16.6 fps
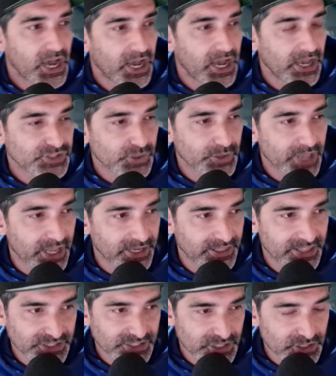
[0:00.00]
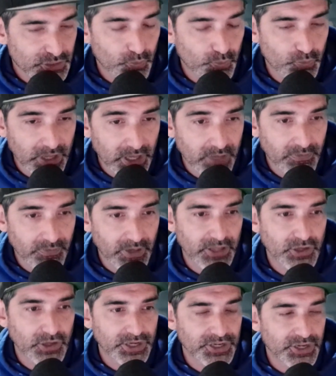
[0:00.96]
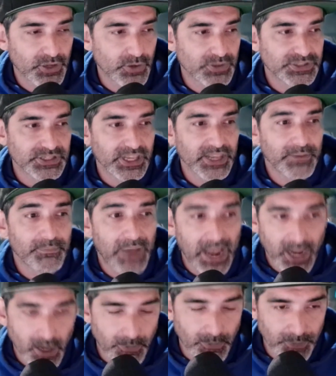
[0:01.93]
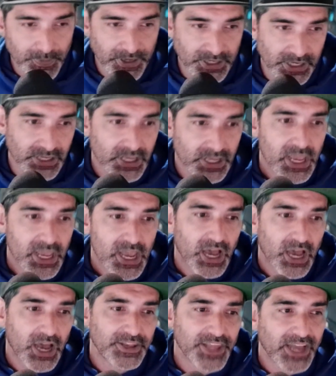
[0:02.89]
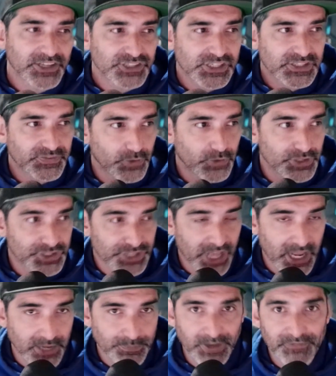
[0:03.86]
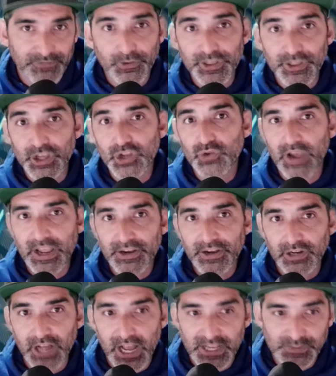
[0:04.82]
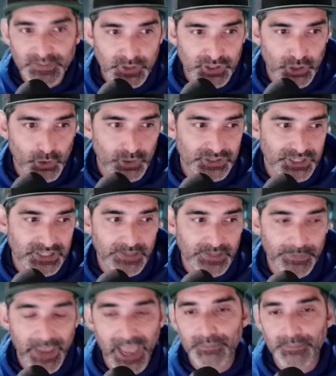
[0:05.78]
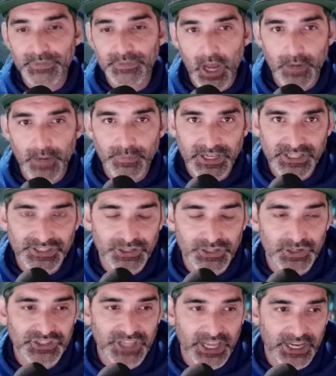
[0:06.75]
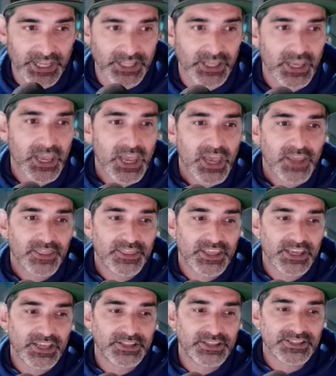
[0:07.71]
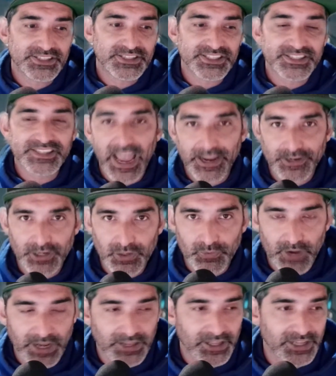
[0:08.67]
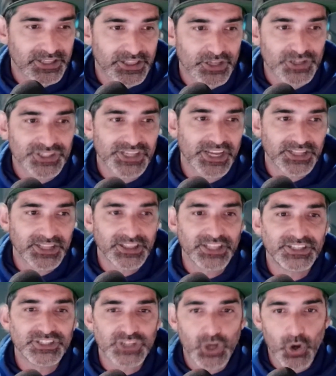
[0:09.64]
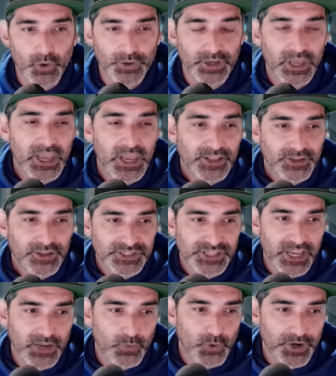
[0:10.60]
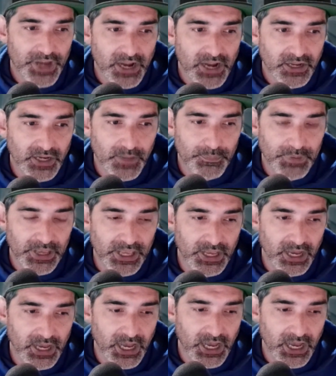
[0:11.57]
So again, this is really, really good news in my humble opinion, not just for Shade, but for the greater Cosmos ecosystem and beyond, because they're setting the standard, right? Like they're setting the tone. They're saying we're not going to be